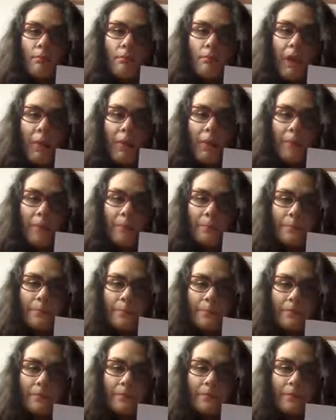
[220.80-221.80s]
Mama.
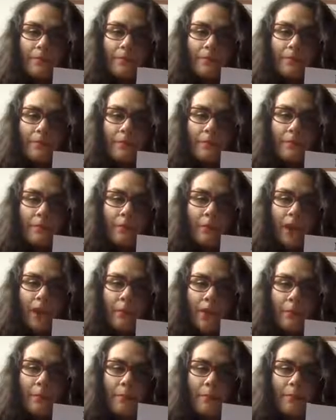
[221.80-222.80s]

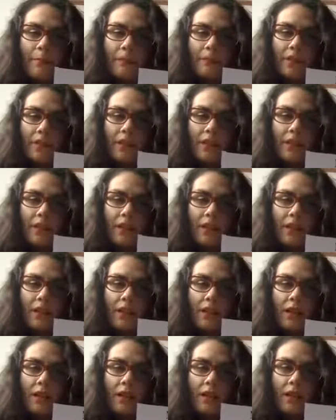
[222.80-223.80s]
Mama.
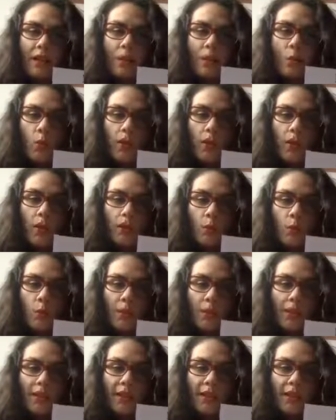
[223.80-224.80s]
When the
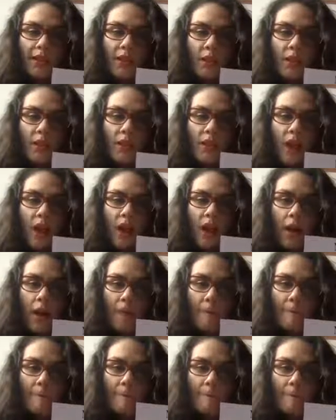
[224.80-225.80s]
word ends with
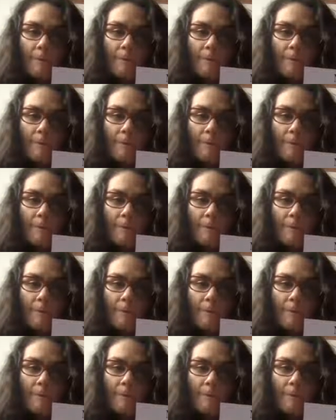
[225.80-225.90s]
a,